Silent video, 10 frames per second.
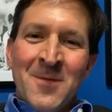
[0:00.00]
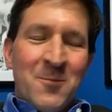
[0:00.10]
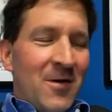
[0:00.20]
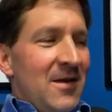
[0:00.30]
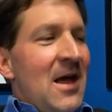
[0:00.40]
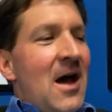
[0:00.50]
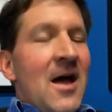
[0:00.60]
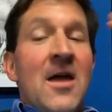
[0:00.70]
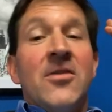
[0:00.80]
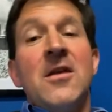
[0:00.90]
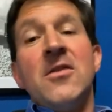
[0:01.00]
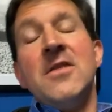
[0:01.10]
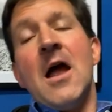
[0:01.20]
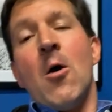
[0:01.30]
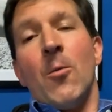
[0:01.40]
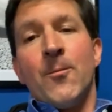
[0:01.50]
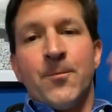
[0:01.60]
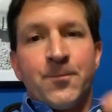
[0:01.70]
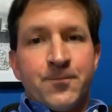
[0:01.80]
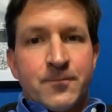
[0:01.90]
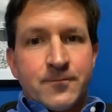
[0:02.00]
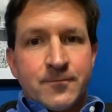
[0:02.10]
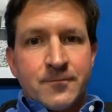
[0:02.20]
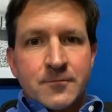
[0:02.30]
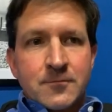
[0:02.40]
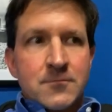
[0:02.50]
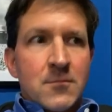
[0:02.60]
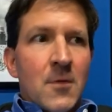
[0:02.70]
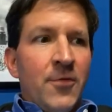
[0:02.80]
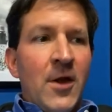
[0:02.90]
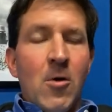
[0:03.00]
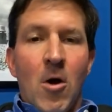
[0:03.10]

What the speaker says: But yeah, now there